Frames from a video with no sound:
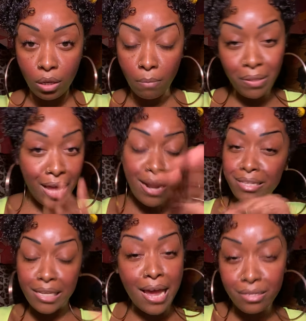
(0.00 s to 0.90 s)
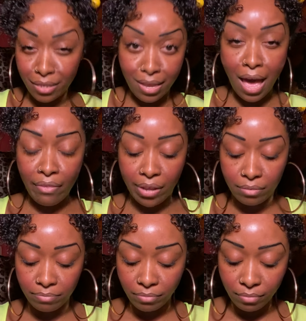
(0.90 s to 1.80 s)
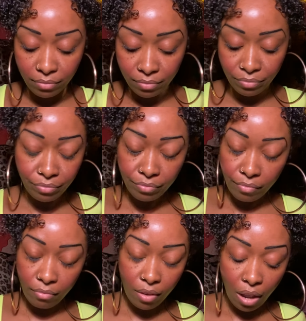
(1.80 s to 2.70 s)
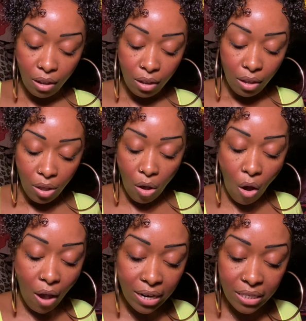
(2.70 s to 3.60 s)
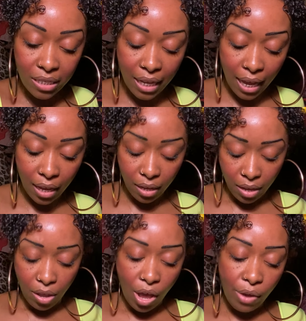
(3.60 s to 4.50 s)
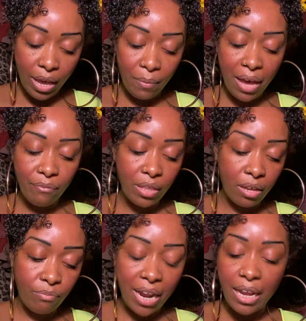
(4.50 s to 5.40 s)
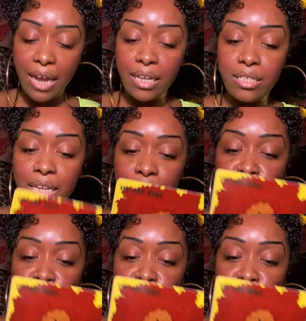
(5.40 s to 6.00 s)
but they need to get it together. Honestly, Okay, we have the redhead. It says